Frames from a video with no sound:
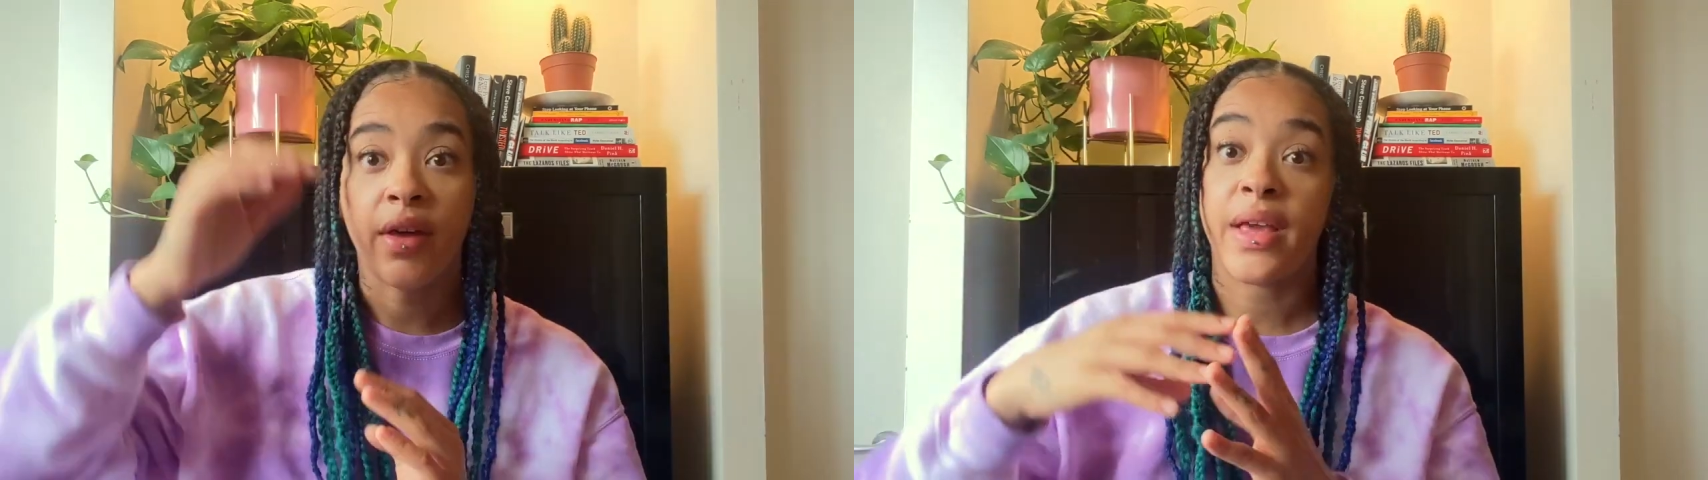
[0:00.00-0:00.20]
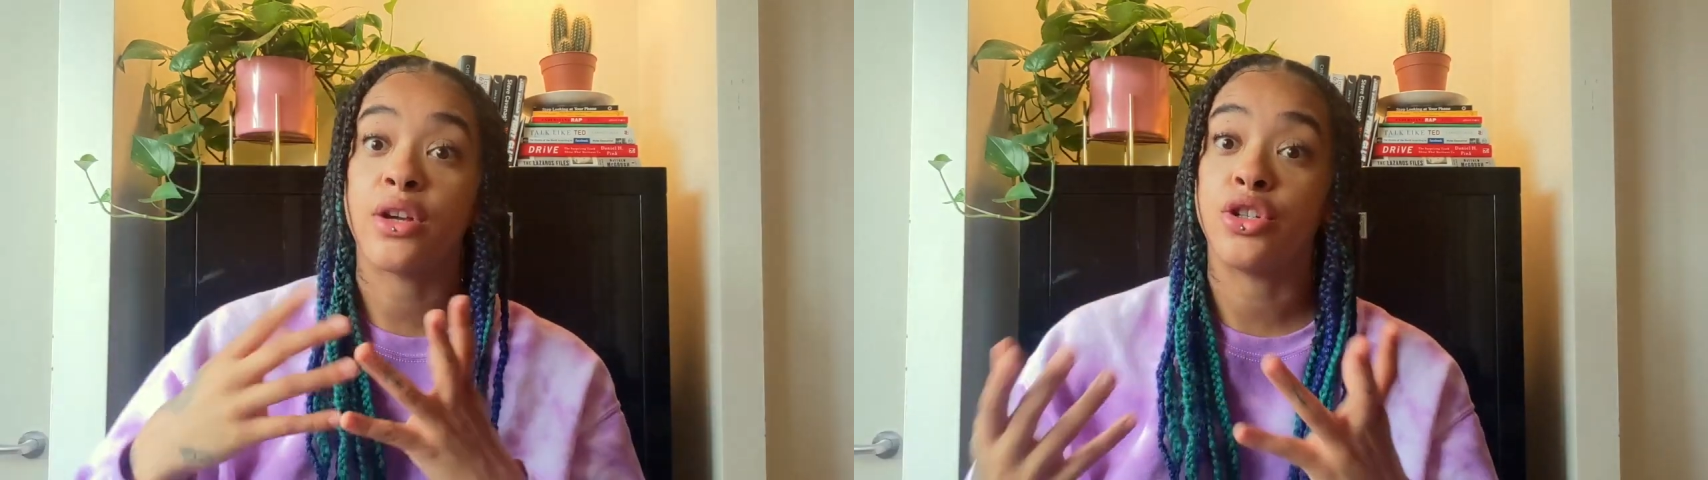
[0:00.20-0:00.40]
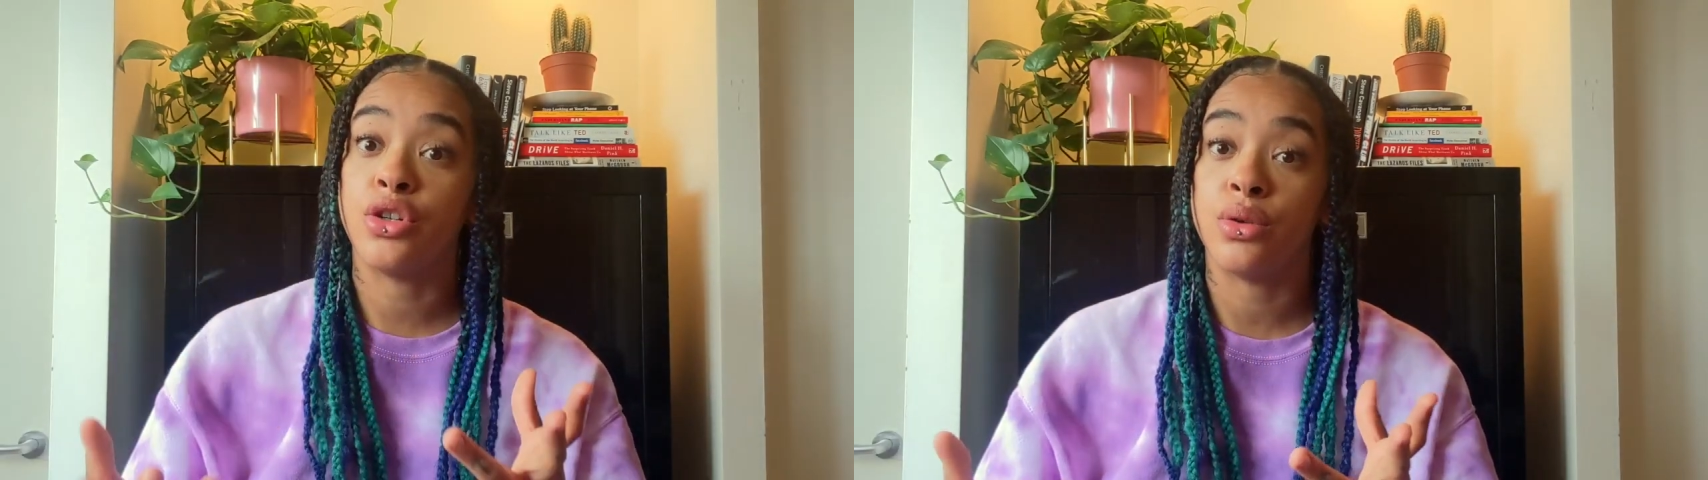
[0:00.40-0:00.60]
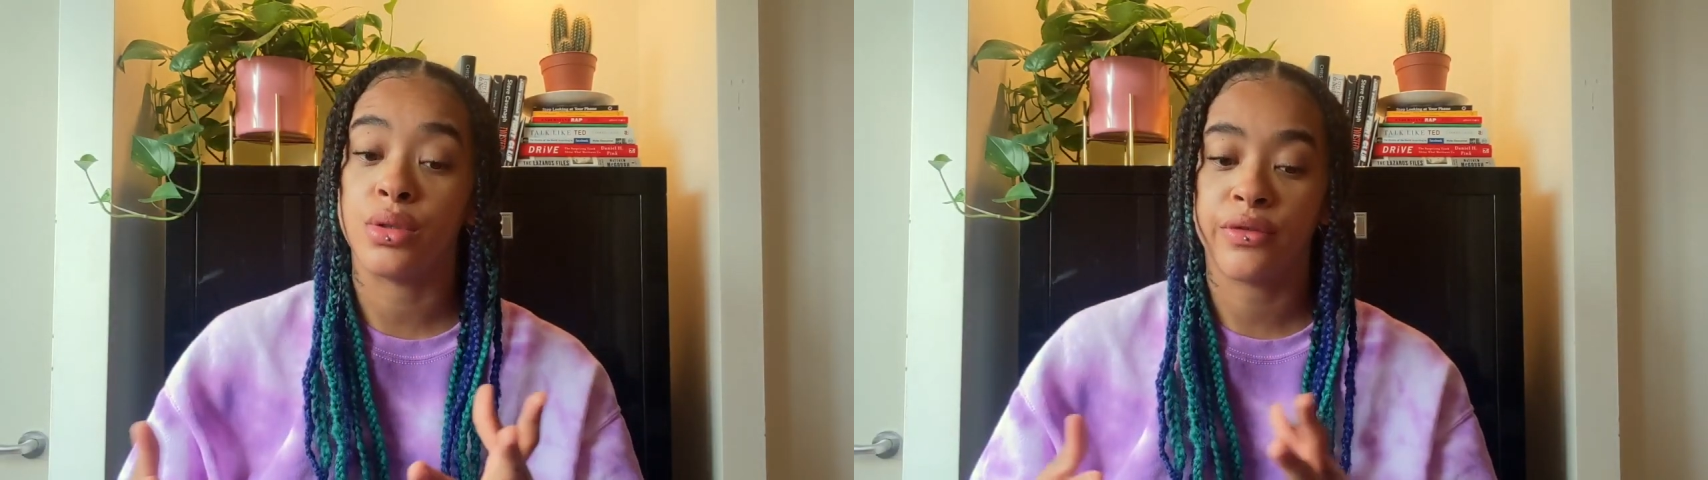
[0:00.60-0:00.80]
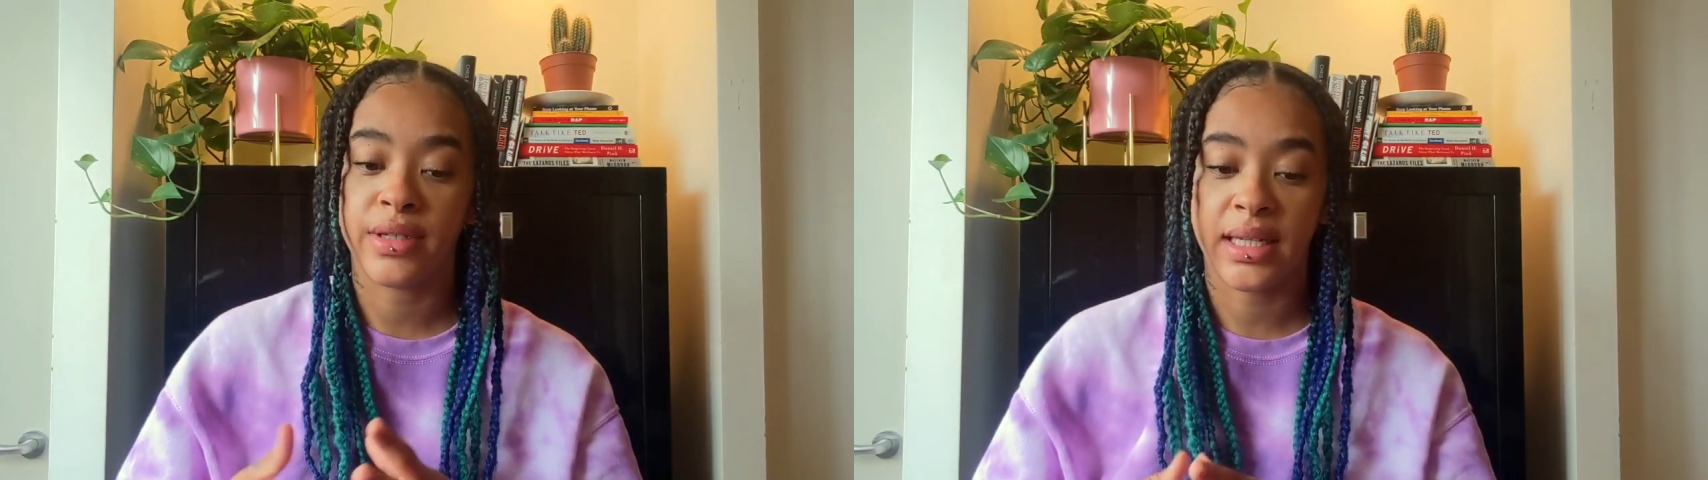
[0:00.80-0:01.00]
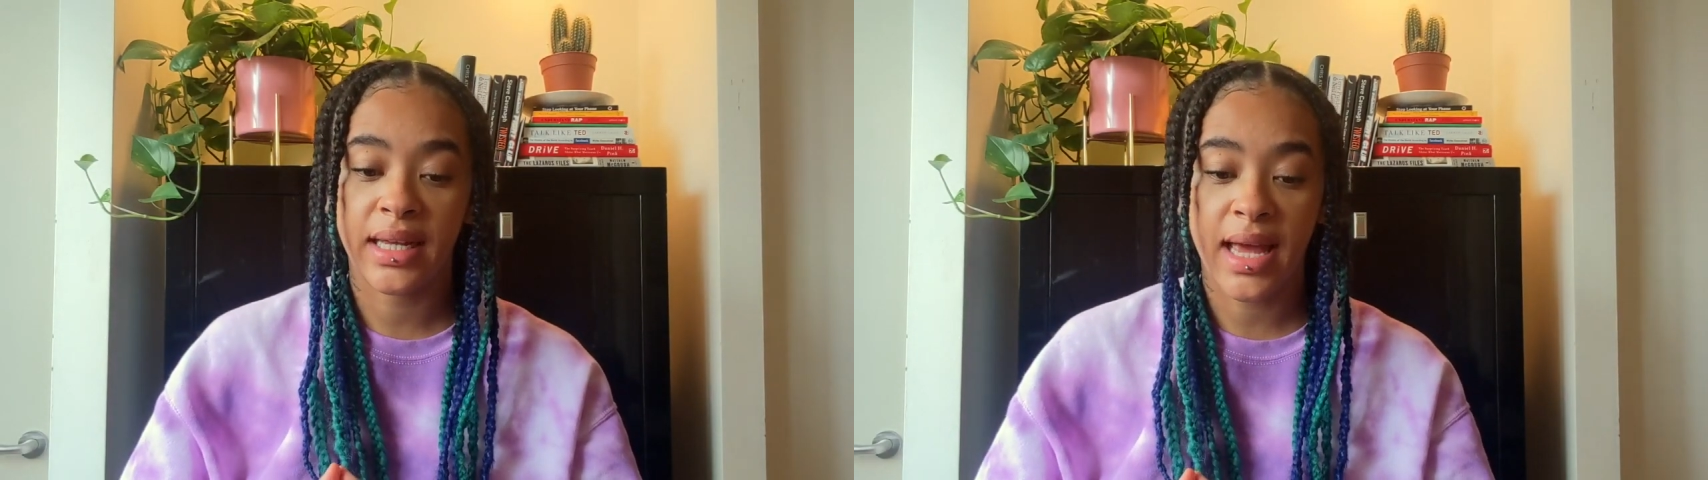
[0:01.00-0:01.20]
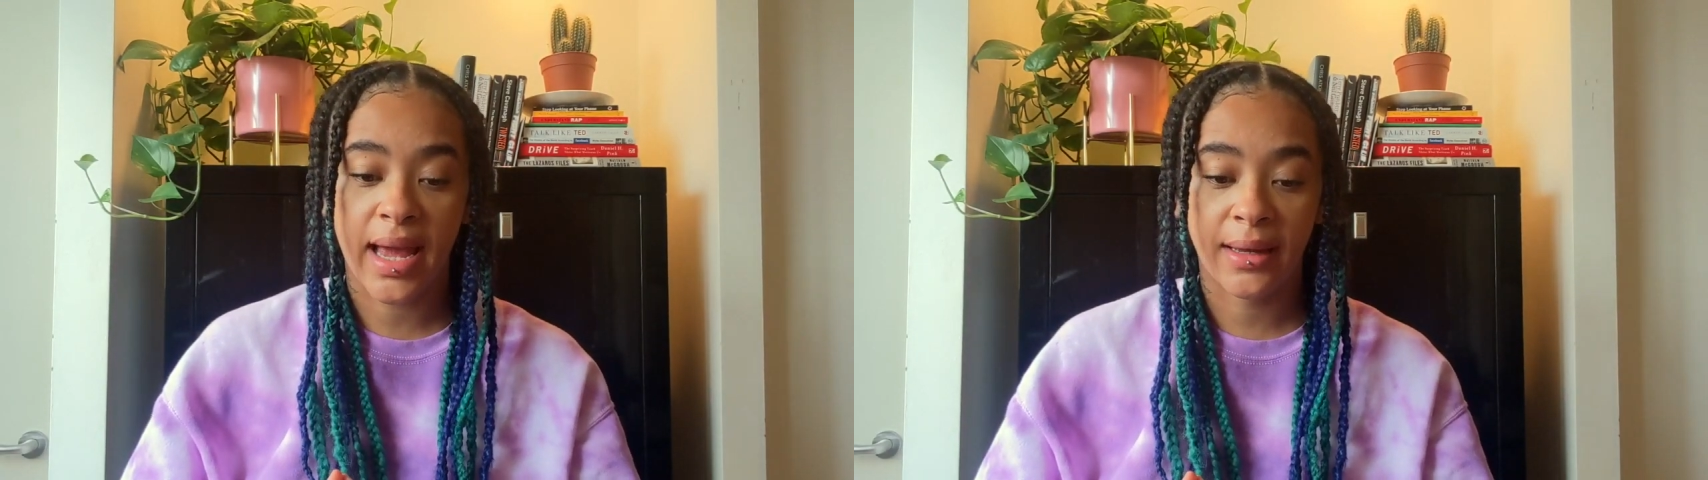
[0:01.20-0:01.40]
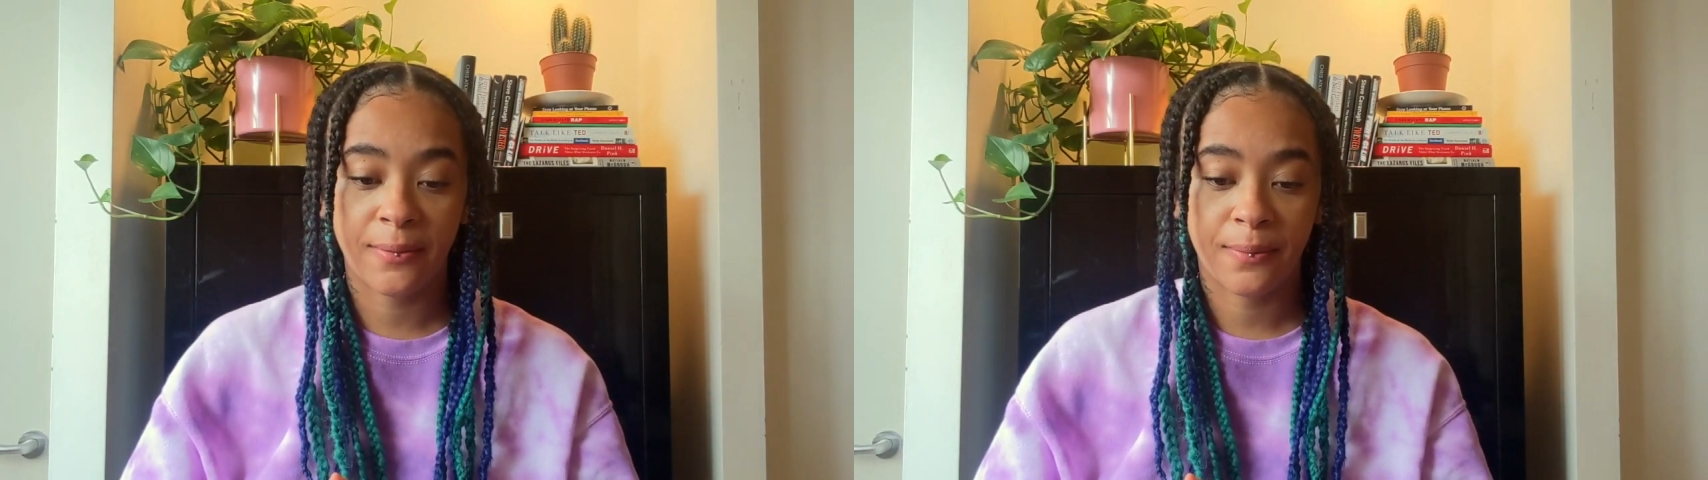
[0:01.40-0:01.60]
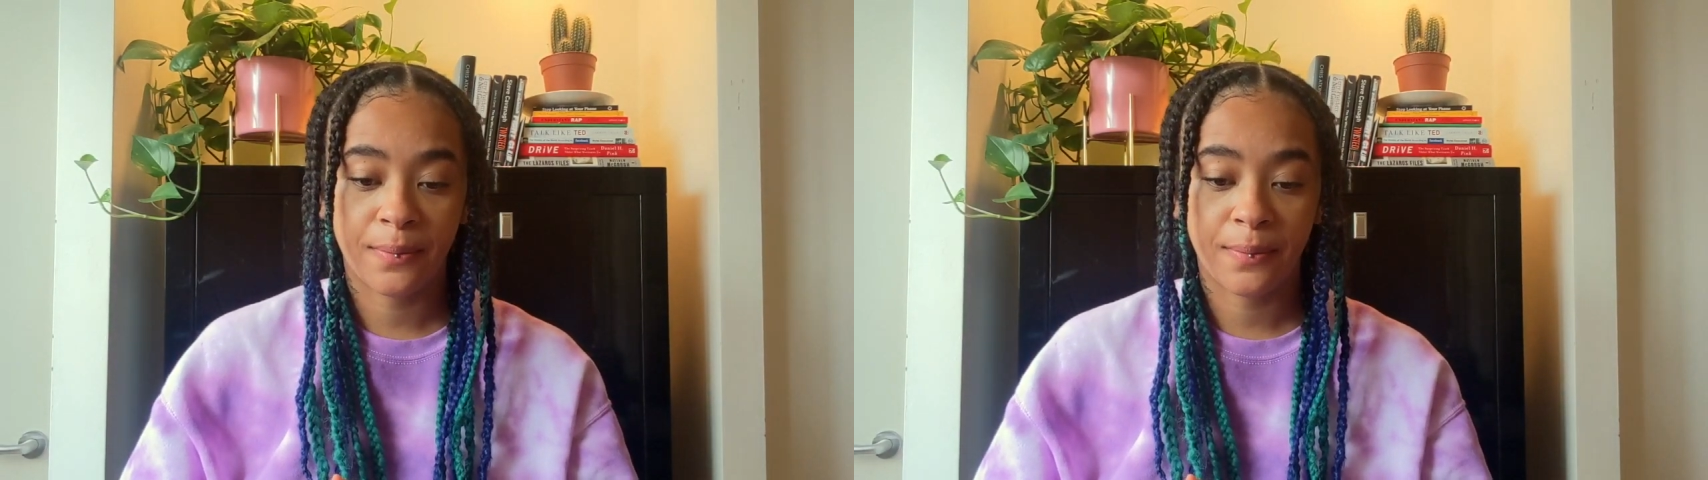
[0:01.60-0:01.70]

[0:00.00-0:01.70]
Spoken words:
that they could use for DNA.